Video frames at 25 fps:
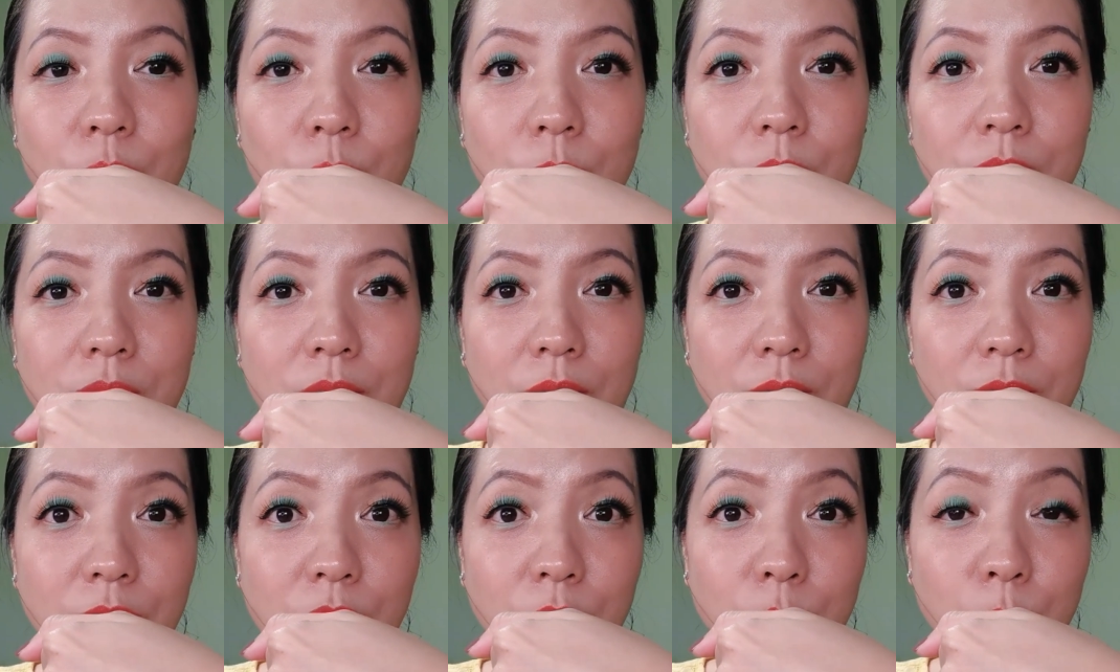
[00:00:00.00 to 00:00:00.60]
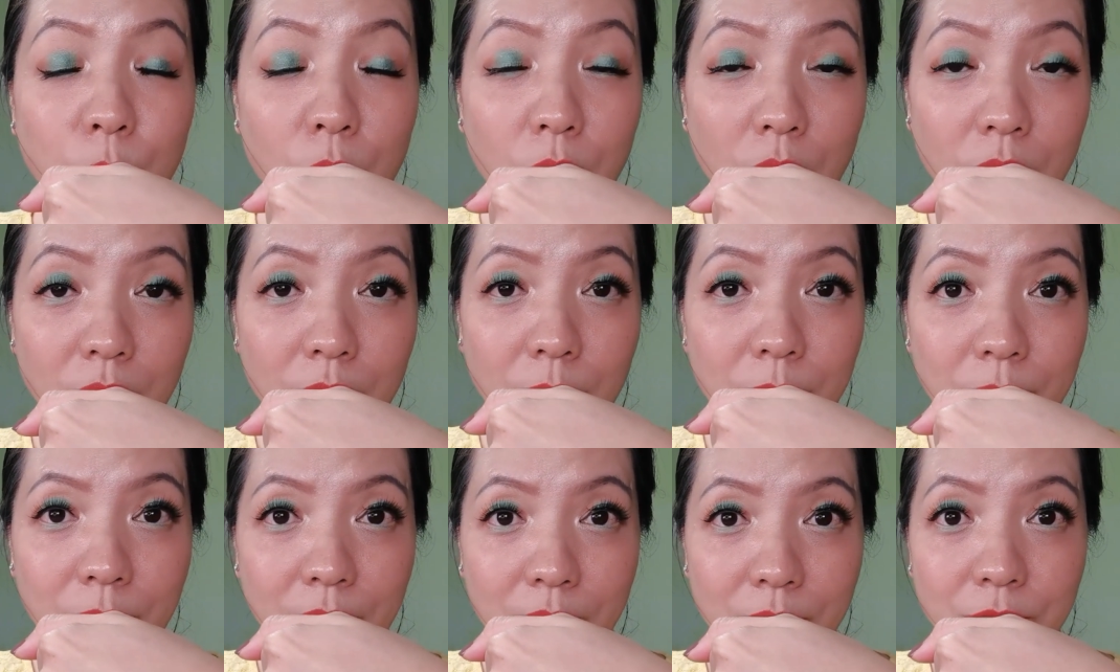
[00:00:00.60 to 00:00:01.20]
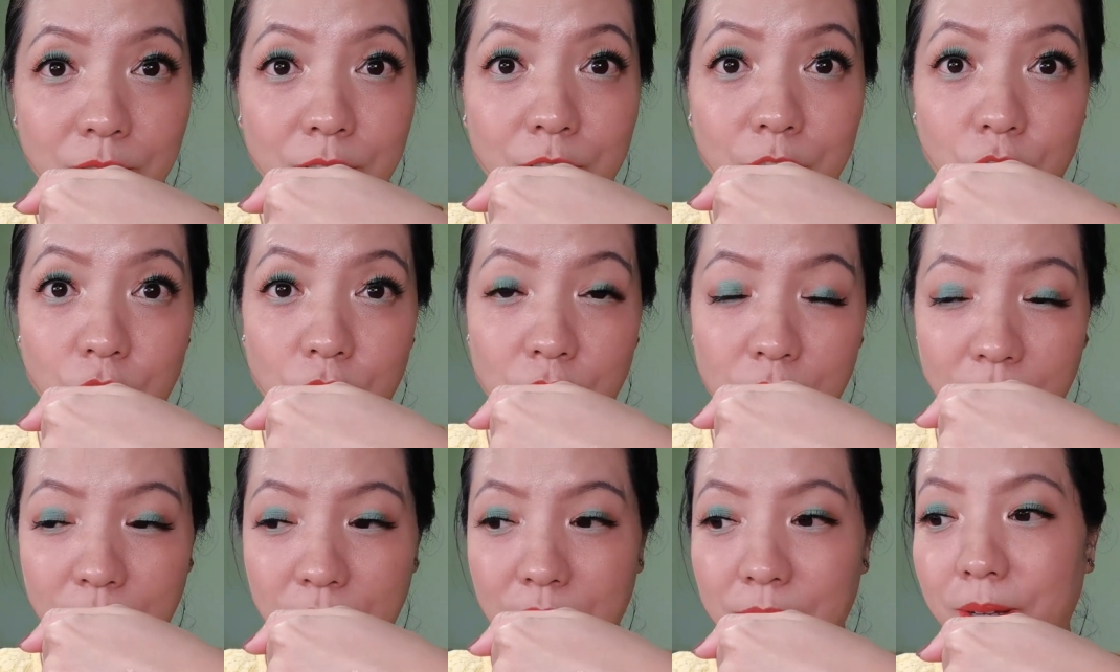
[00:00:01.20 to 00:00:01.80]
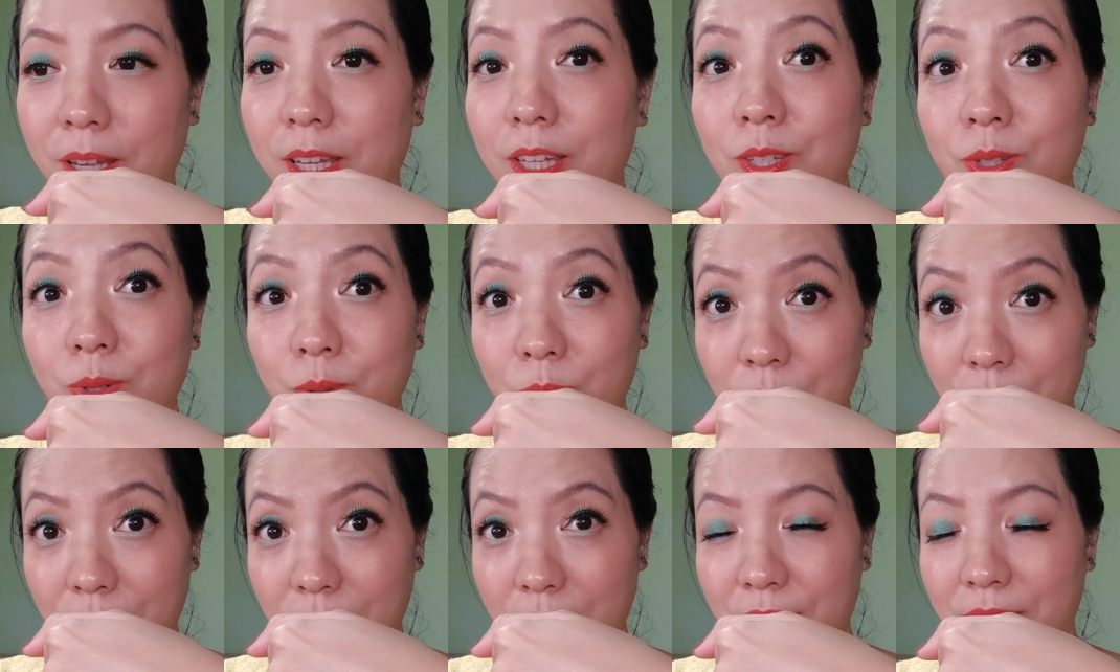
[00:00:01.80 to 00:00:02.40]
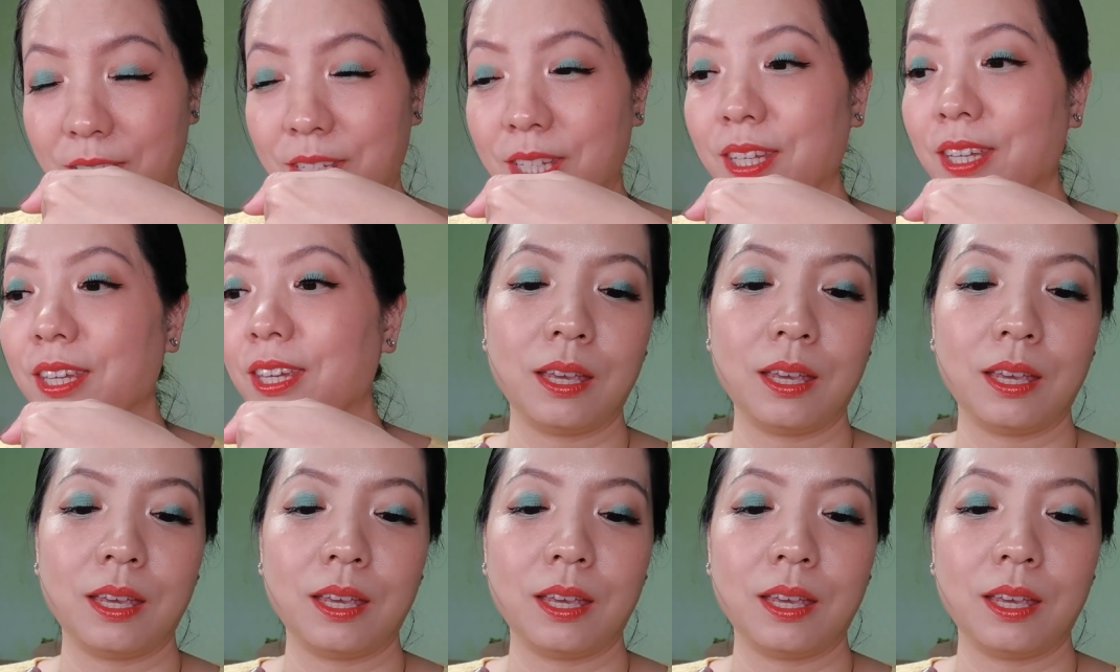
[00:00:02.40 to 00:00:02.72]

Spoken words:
squeeze out a small amount each time I use it.